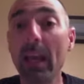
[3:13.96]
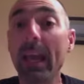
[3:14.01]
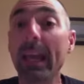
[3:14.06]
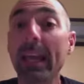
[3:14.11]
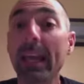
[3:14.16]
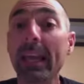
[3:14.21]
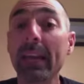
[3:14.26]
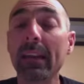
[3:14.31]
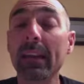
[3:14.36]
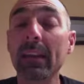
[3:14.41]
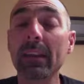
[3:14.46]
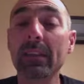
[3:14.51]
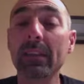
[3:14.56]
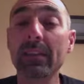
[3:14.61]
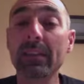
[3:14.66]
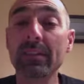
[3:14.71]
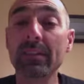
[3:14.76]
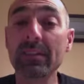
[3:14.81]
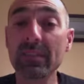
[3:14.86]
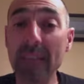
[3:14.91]
In
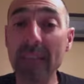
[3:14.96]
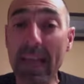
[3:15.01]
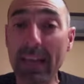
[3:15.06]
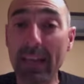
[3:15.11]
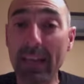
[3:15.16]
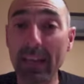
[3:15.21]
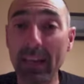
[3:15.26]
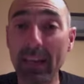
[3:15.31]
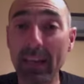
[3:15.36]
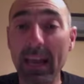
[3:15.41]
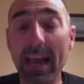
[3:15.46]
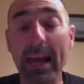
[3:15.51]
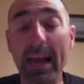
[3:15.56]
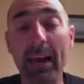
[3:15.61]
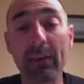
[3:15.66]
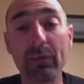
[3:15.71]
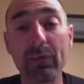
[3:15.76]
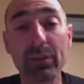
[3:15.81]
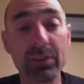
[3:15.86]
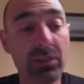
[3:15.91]
the Senate,
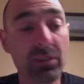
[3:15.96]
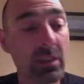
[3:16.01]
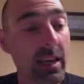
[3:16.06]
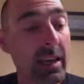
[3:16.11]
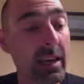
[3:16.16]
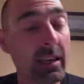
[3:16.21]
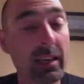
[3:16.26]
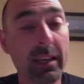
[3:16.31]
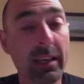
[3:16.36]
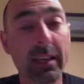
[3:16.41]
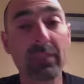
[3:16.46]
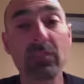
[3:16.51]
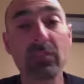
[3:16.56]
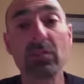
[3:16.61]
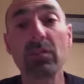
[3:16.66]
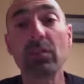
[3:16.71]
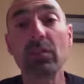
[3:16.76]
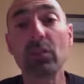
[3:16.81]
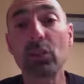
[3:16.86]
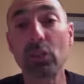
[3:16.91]
every state
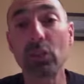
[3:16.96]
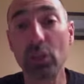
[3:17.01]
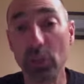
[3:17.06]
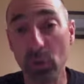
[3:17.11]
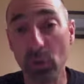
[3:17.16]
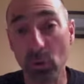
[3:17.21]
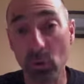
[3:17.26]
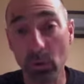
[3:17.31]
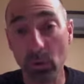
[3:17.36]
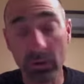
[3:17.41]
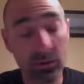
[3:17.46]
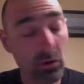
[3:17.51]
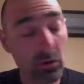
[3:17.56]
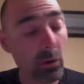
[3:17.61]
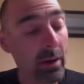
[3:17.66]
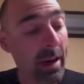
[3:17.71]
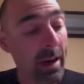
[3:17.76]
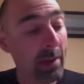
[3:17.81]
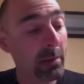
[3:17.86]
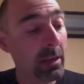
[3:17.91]
gets two, so
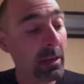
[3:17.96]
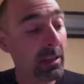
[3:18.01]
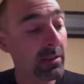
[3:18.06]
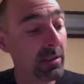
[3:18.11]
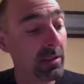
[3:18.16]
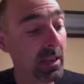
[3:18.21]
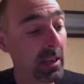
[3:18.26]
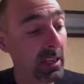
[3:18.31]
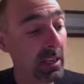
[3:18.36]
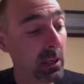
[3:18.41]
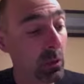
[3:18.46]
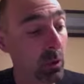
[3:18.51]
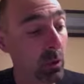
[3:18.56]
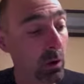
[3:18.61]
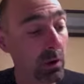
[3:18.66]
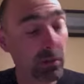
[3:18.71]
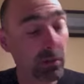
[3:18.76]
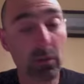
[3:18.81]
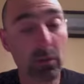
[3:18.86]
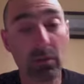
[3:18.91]
that means
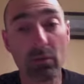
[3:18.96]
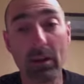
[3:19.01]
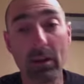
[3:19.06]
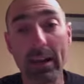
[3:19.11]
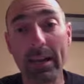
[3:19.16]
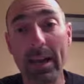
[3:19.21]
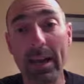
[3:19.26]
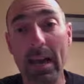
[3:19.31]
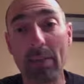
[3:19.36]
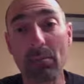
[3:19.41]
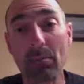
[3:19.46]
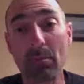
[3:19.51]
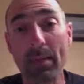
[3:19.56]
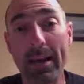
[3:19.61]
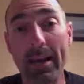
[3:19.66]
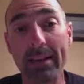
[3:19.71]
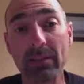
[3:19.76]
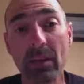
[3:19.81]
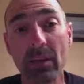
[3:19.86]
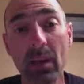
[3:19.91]
equal. So the Great
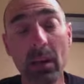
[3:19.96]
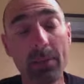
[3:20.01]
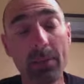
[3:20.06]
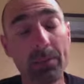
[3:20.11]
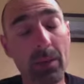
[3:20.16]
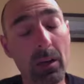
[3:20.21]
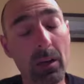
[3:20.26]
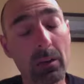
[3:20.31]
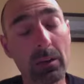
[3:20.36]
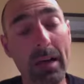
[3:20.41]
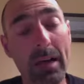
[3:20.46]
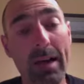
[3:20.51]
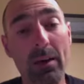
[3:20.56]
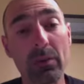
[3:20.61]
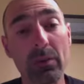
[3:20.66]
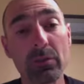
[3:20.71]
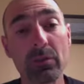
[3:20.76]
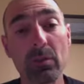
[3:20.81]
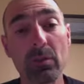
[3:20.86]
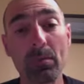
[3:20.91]
Compromise
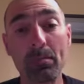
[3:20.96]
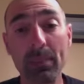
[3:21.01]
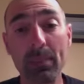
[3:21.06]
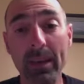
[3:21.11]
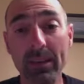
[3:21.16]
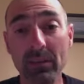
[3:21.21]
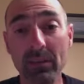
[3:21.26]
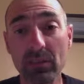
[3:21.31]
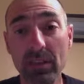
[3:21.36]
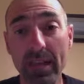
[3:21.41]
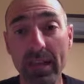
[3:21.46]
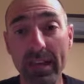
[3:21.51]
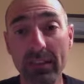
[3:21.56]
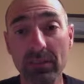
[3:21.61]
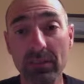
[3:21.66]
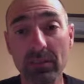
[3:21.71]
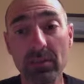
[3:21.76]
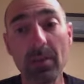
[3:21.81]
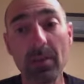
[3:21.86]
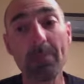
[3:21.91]
allows the big
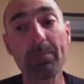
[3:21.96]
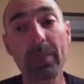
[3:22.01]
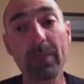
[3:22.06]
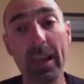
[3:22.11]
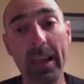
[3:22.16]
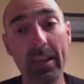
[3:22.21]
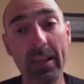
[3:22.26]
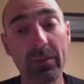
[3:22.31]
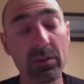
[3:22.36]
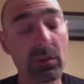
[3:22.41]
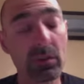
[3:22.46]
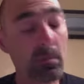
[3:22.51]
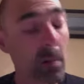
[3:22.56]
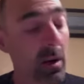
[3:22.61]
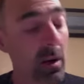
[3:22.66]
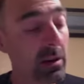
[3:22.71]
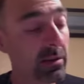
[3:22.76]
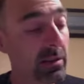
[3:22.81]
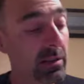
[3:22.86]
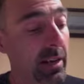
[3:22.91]
states and the
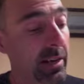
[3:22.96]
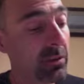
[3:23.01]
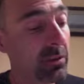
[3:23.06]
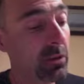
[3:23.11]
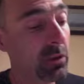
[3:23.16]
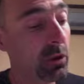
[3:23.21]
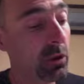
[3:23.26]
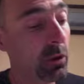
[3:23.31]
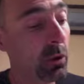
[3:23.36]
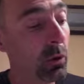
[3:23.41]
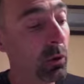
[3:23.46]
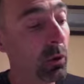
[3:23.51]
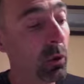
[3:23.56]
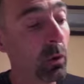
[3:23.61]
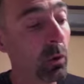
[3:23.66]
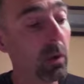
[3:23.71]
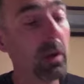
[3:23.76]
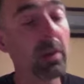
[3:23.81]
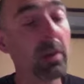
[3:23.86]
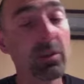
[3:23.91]
small states
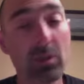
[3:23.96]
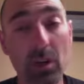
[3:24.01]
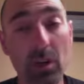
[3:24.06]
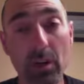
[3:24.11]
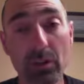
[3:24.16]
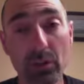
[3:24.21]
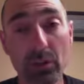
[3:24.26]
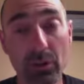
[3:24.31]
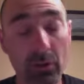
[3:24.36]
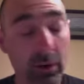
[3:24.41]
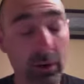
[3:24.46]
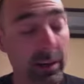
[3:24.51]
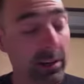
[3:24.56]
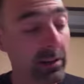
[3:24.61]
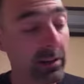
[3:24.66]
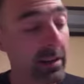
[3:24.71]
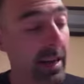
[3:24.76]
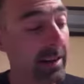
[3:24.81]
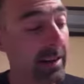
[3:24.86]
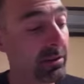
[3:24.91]
to start to agree to
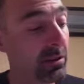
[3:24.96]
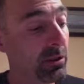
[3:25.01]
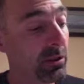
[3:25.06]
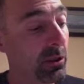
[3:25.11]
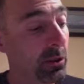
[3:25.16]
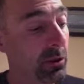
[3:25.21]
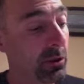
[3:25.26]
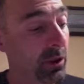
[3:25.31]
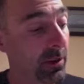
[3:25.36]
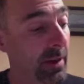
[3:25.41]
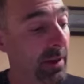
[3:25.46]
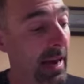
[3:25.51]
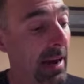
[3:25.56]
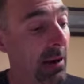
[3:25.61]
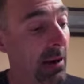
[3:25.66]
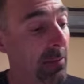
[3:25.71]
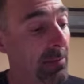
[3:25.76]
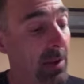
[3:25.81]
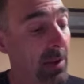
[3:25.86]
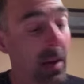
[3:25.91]
this Constitution.
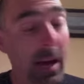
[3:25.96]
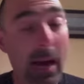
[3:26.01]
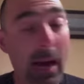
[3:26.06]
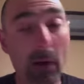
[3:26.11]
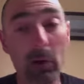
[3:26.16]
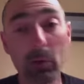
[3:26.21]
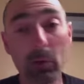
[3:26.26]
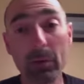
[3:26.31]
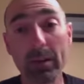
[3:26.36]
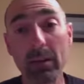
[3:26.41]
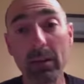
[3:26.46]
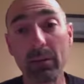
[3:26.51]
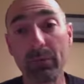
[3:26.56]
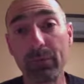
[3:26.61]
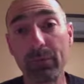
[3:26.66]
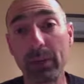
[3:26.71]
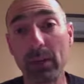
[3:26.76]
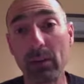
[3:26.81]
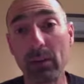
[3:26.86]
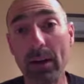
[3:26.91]
Now, how are we going to
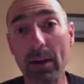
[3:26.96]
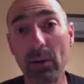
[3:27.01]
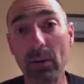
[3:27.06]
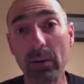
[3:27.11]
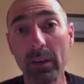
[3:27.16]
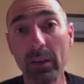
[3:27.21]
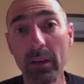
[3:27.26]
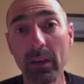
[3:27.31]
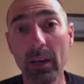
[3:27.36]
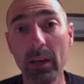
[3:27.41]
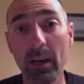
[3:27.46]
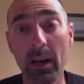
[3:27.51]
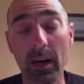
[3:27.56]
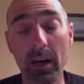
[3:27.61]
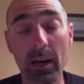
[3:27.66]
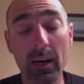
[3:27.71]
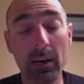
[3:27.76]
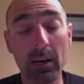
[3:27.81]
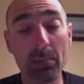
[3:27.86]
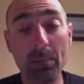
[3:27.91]
figure out
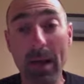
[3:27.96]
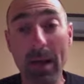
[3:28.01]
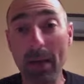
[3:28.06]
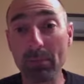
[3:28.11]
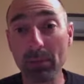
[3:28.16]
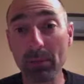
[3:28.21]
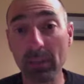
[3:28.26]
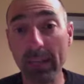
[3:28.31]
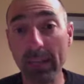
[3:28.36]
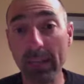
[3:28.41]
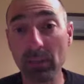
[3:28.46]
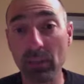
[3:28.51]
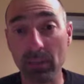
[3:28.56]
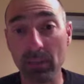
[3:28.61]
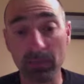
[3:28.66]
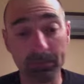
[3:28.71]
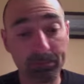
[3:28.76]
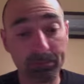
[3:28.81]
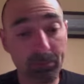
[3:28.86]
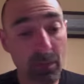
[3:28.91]
uh,
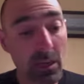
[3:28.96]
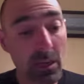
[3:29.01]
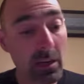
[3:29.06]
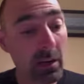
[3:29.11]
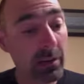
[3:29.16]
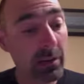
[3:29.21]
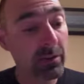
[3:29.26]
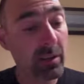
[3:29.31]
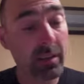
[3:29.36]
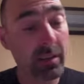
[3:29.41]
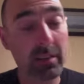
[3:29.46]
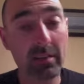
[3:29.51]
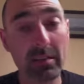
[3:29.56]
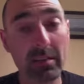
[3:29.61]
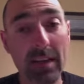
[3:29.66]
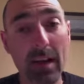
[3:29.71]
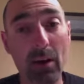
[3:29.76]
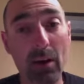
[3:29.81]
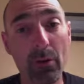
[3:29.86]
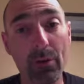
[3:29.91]
population? Because in the
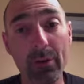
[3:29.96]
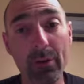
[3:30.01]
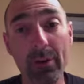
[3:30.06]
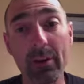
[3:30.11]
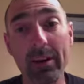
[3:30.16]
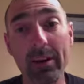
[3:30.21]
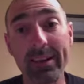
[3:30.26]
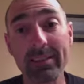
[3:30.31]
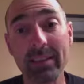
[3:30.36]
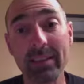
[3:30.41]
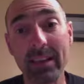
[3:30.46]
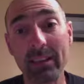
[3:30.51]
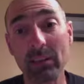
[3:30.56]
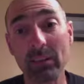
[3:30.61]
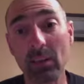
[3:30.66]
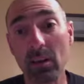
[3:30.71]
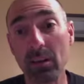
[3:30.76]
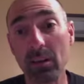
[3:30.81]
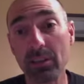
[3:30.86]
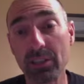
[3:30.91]
South, there is a
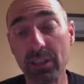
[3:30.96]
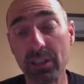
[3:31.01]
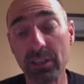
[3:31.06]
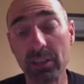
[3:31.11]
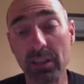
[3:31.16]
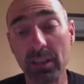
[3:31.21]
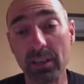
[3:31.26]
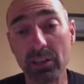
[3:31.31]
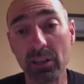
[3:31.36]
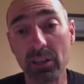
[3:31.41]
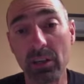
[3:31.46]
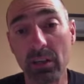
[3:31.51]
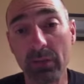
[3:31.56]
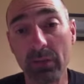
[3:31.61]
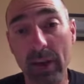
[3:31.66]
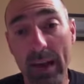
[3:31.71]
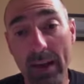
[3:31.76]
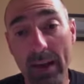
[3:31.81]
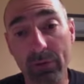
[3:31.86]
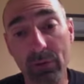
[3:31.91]
large contingent
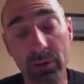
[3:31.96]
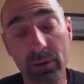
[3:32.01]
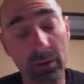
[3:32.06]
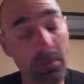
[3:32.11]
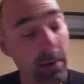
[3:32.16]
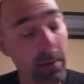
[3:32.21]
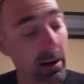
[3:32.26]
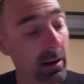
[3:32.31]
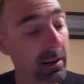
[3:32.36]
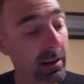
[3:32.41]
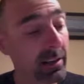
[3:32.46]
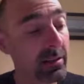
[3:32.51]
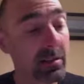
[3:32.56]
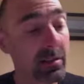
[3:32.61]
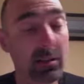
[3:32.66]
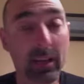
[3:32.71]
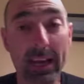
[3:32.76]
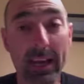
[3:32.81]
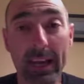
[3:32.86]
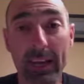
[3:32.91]
of African American
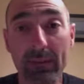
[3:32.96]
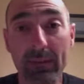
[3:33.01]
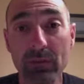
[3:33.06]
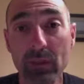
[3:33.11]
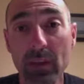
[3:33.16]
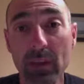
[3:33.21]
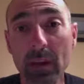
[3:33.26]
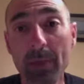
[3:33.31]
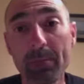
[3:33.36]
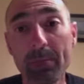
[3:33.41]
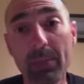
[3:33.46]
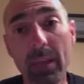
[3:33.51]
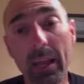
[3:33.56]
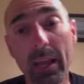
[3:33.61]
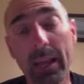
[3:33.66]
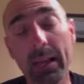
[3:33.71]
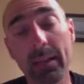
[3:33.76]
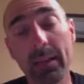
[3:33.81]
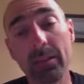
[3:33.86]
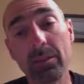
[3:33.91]
slaves.
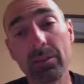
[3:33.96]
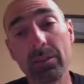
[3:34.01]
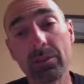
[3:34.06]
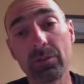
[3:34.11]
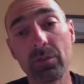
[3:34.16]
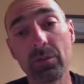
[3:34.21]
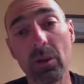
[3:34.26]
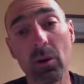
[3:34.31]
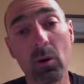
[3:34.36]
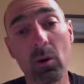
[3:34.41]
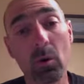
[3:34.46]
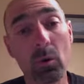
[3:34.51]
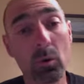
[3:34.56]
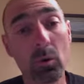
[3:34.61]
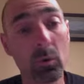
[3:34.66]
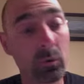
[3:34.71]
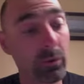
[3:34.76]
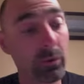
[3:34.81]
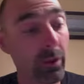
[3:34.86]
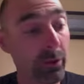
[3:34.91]
And
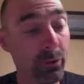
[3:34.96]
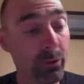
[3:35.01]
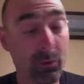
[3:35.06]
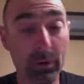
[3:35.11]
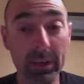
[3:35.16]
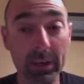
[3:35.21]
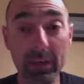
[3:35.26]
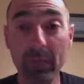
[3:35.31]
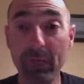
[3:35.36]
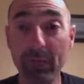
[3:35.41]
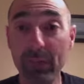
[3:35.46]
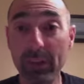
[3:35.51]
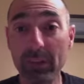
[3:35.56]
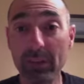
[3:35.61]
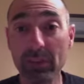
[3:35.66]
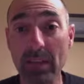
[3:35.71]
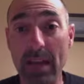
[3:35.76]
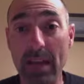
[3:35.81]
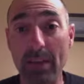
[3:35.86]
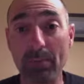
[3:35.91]
so the three
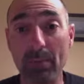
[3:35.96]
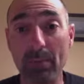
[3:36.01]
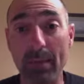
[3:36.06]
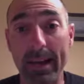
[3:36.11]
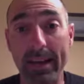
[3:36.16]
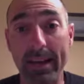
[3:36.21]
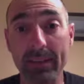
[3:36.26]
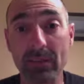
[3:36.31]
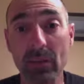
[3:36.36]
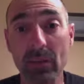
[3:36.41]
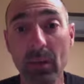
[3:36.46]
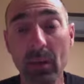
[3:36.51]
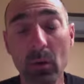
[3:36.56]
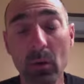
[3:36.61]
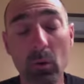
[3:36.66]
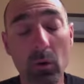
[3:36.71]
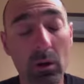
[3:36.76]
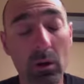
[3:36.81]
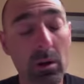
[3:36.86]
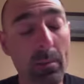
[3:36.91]
fifths compromise
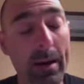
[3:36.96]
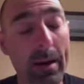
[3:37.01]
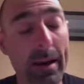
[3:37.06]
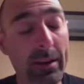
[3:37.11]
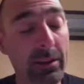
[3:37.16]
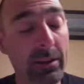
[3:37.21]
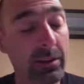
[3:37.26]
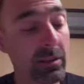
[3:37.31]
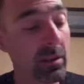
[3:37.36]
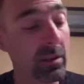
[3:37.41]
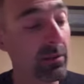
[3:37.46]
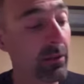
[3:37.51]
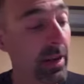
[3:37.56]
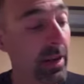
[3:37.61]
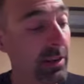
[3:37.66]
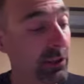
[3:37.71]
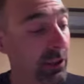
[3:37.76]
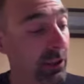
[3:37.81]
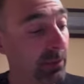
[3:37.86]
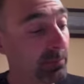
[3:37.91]
will come out of this
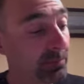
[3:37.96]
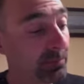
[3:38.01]
convention.